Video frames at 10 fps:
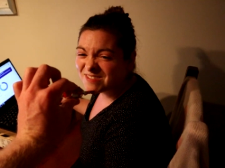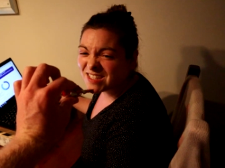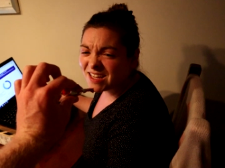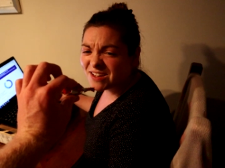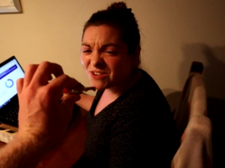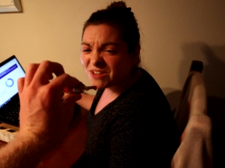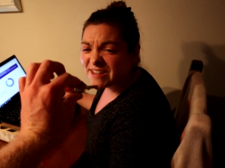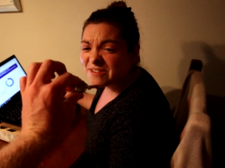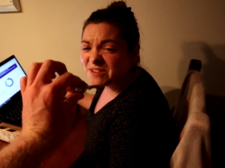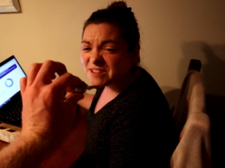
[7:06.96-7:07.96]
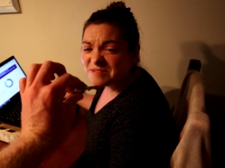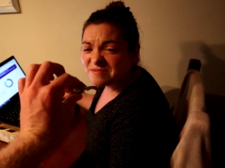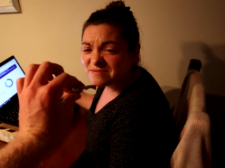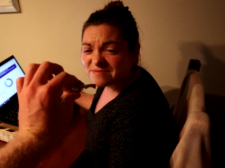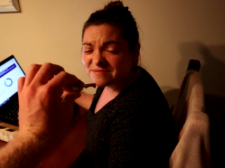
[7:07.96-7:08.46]
Take it or leave it.
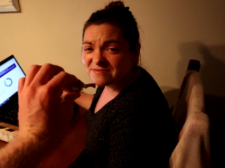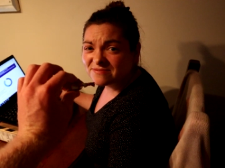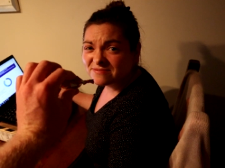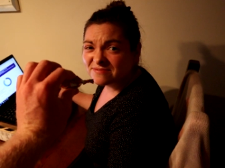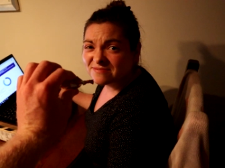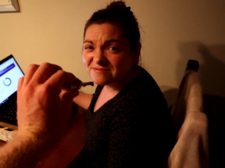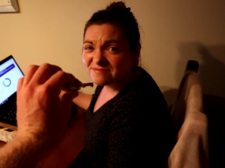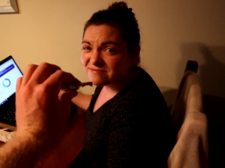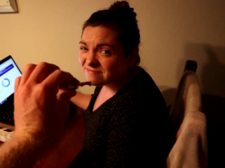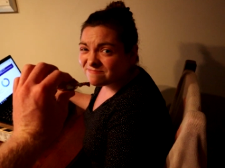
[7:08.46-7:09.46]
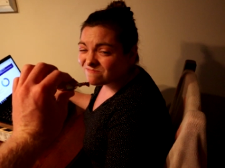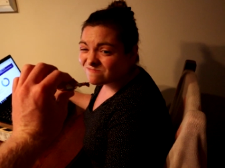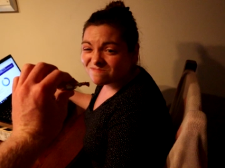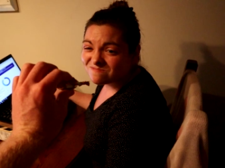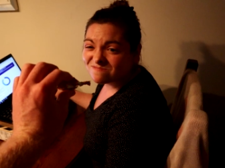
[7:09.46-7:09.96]
Yeah, you're not a big fan, are
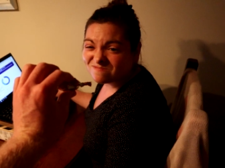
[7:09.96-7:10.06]
you?